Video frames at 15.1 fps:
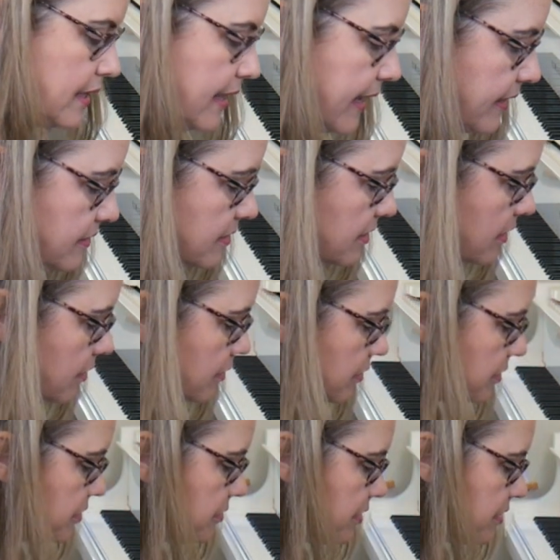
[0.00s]
And
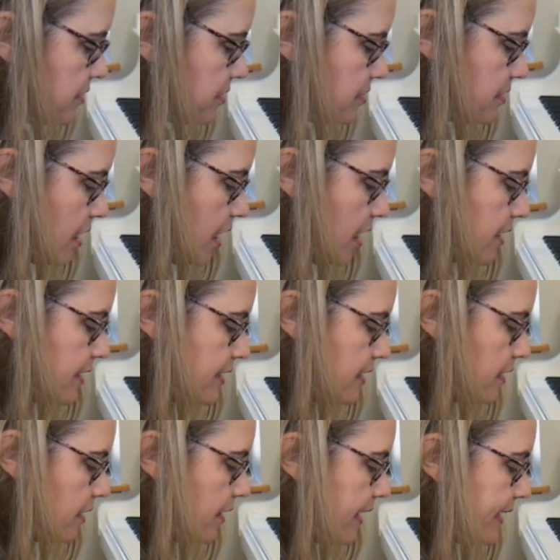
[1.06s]
so you can start
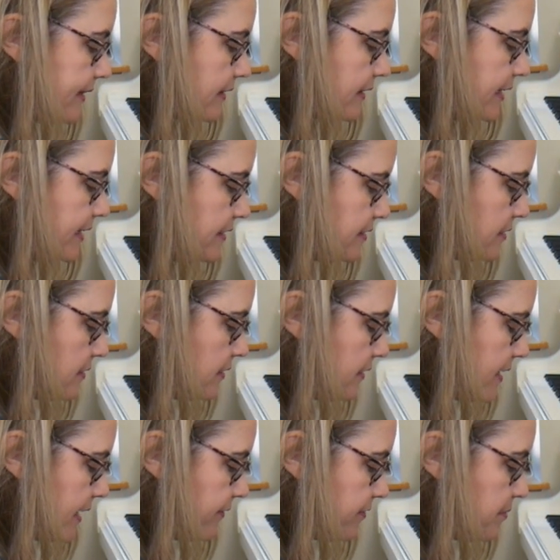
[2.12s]
here and lean to the
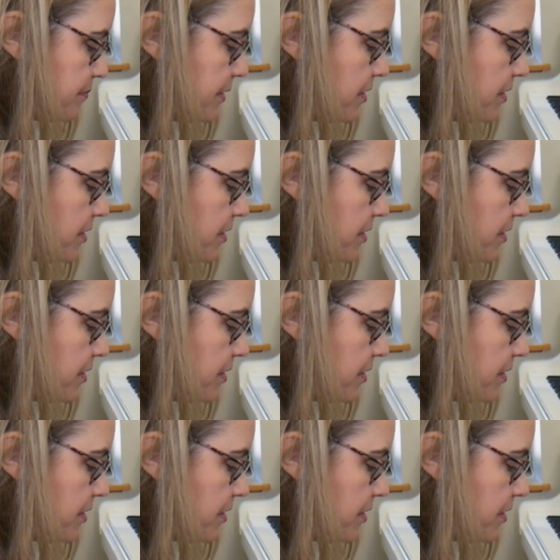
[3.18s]
left.